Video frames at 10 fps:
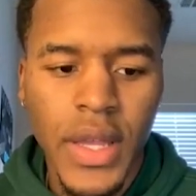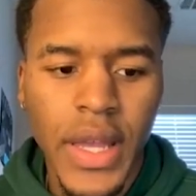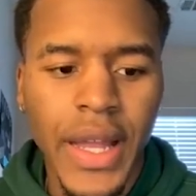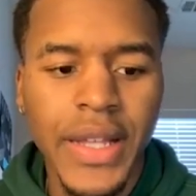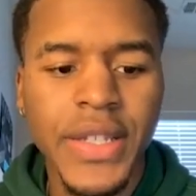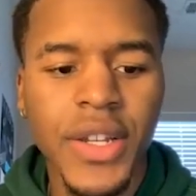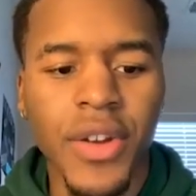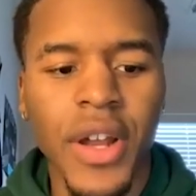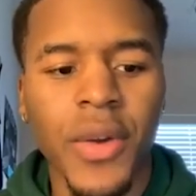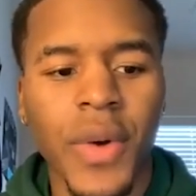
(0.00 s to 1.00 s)
Yeah, that's a
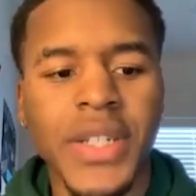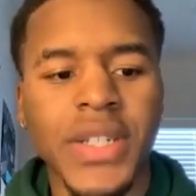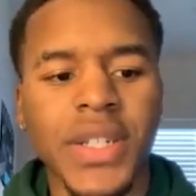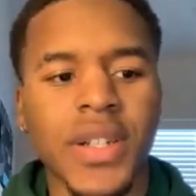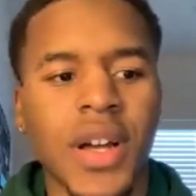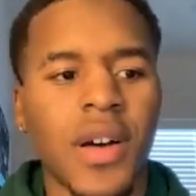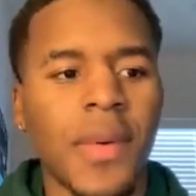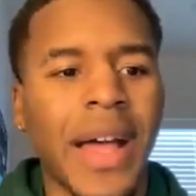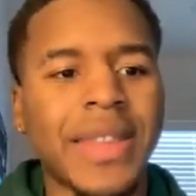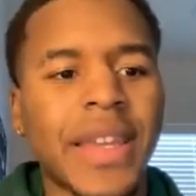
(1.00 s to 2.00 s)
great question.
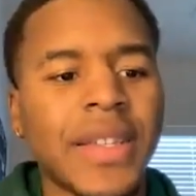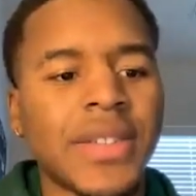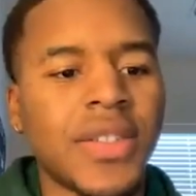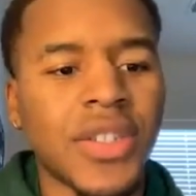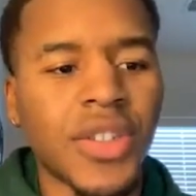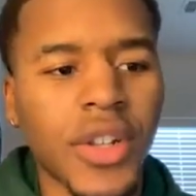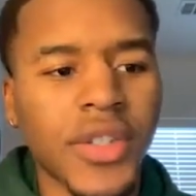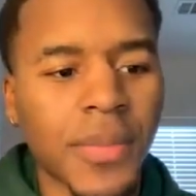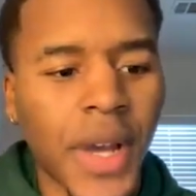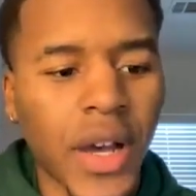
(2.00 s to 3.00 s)
I think it just
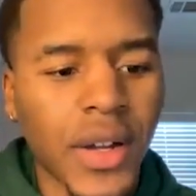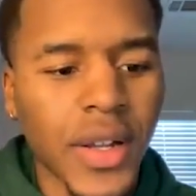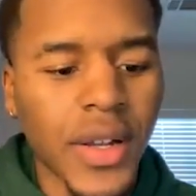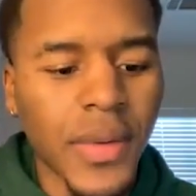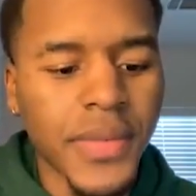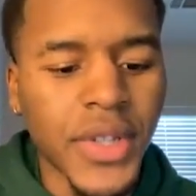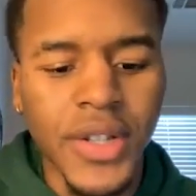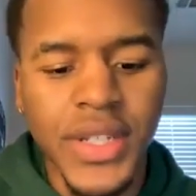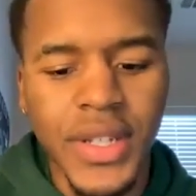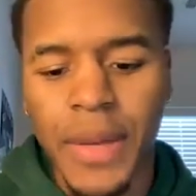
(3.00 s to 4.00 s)
starts
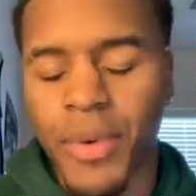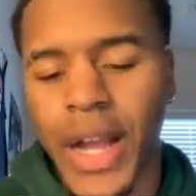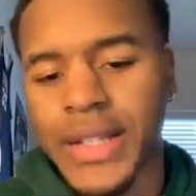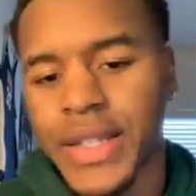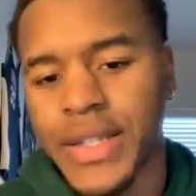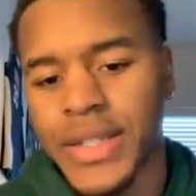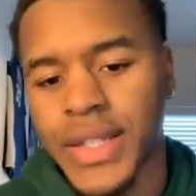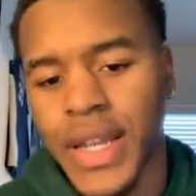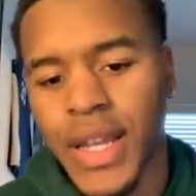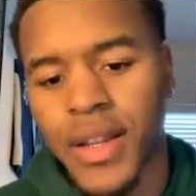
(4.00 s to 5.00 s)
in like practice
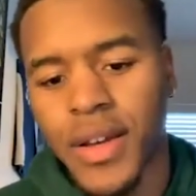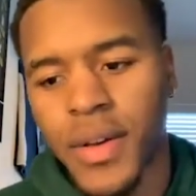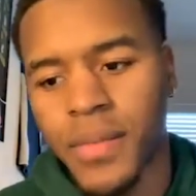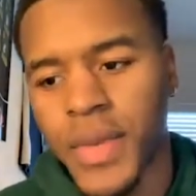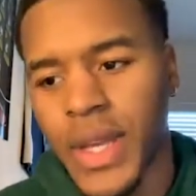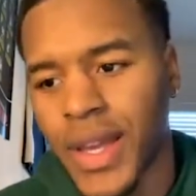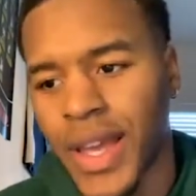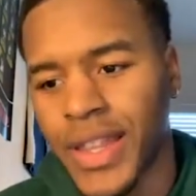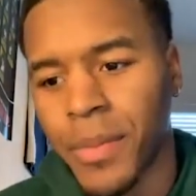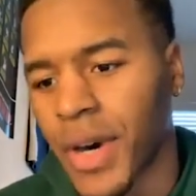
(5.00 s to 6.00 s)
and
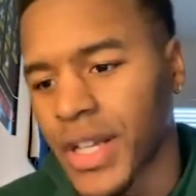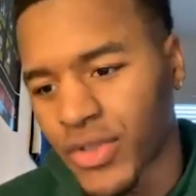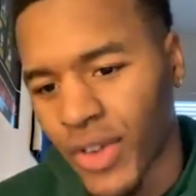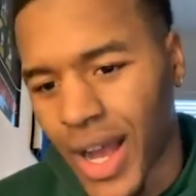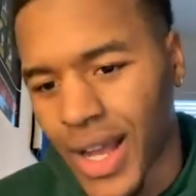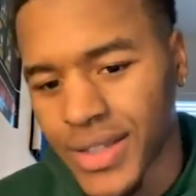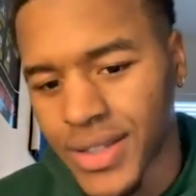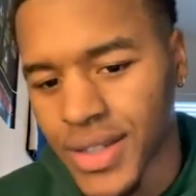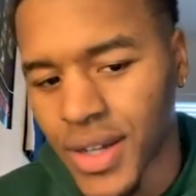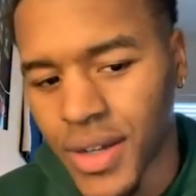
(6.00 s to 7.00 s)
in the bus
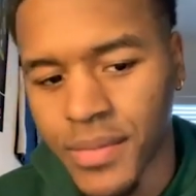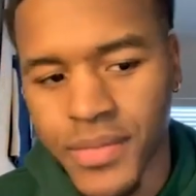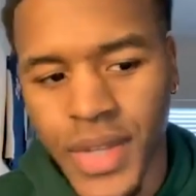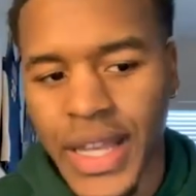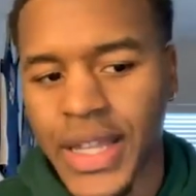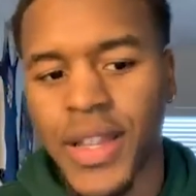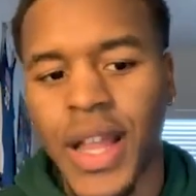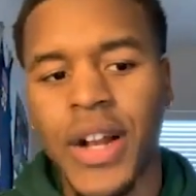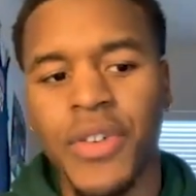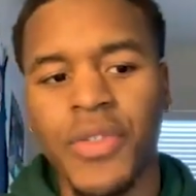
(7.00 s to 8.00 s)
rides, like in the
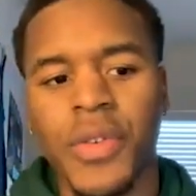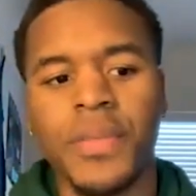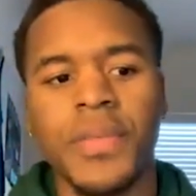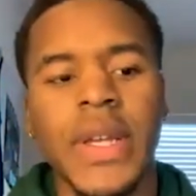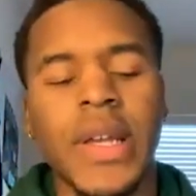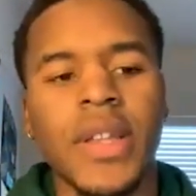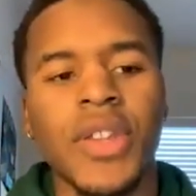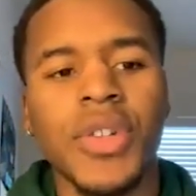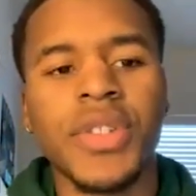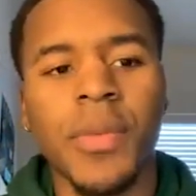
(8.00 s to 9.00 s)
locker room.
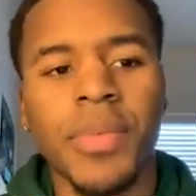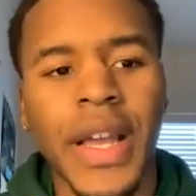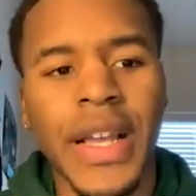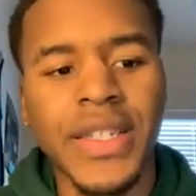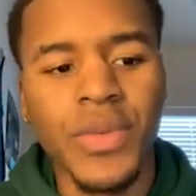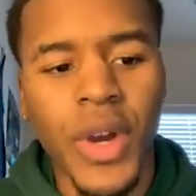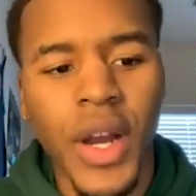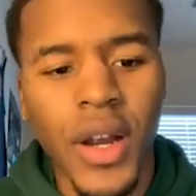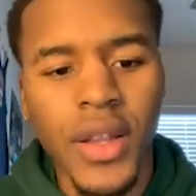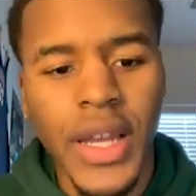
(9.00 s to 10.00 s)
Those are the places
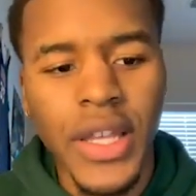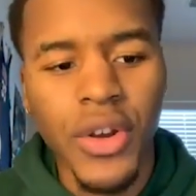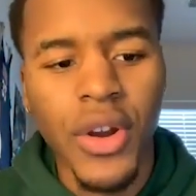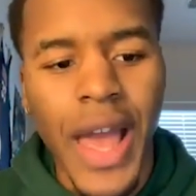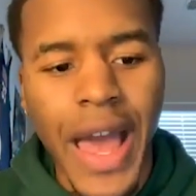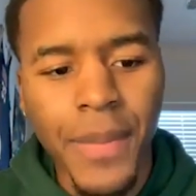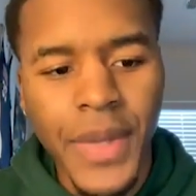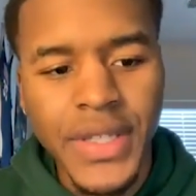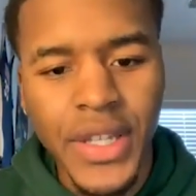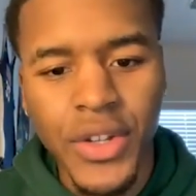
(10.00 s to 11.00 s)
where like your
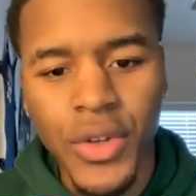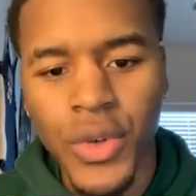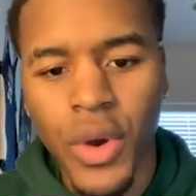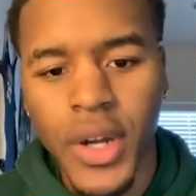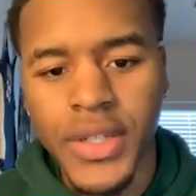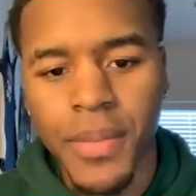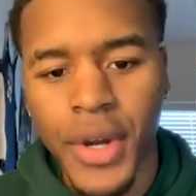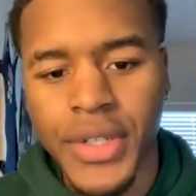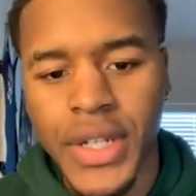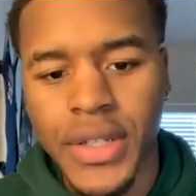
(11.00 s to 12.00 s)
habits and who you are as a
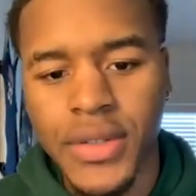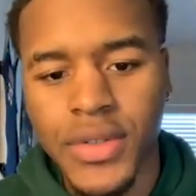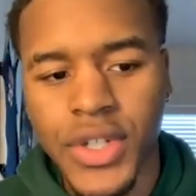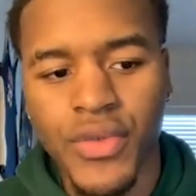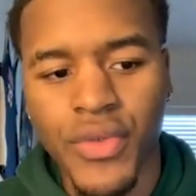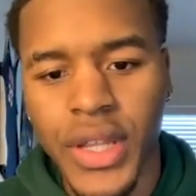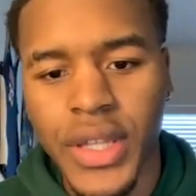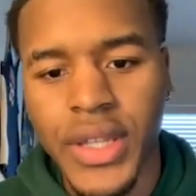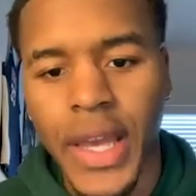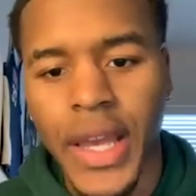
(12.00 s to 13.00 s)
person just
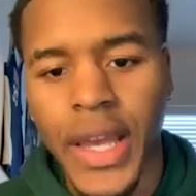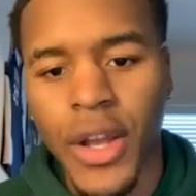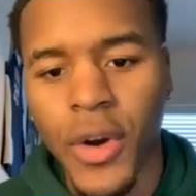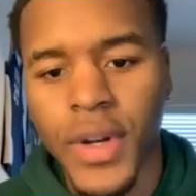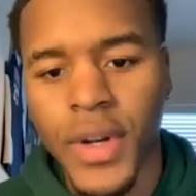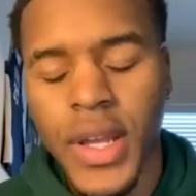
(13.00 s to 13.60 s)
really take over.